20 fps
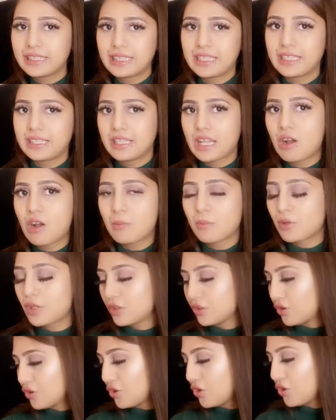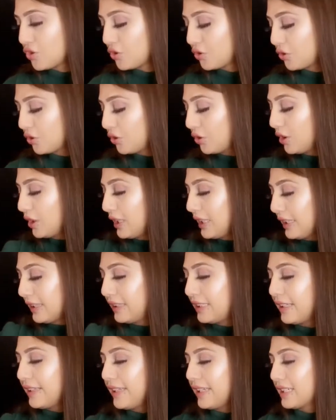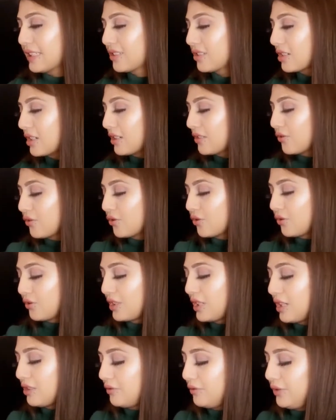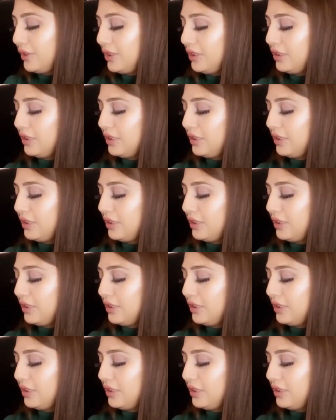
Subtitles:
then now I'm going to show the next outfit.